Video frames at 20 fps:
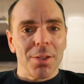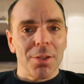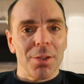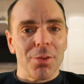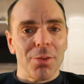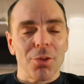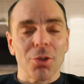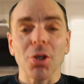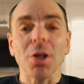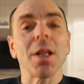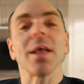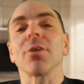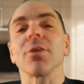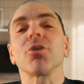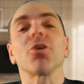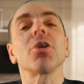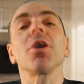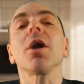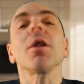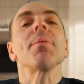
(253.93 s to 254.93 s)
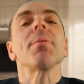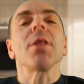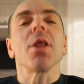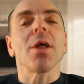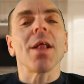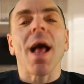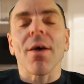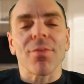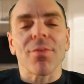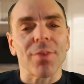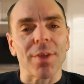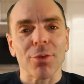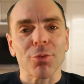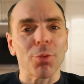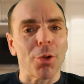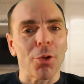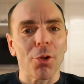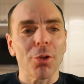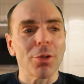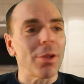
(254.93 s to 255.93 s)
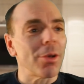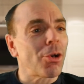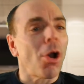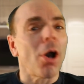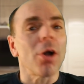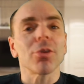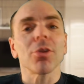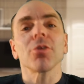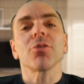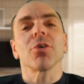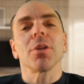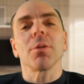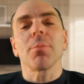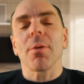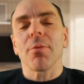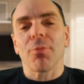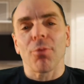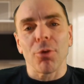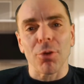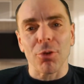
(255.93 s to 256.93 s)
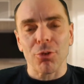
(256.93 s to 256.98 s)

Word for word: You're gonna you're gonna be able to have sex with her. The condo's gonna be full of